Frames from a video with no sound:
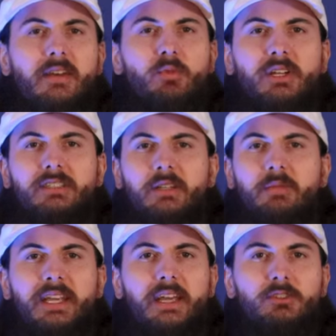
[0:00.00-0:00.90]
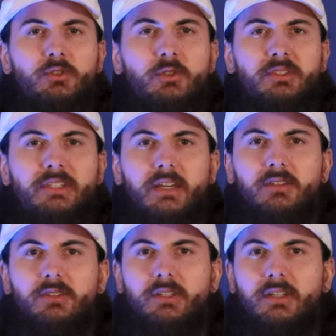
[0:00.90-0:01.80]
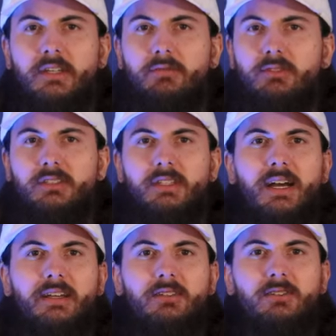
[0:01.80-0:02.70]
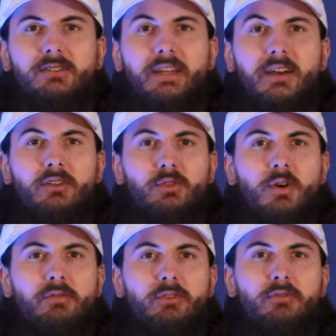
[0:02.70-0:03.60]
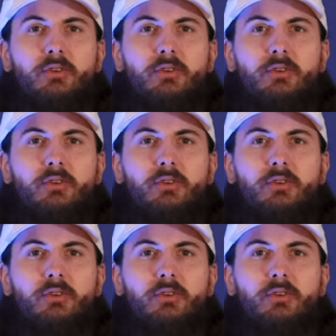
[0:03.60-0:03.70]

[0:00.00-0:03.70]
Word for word: them running some occasional sales on different styles, they also offer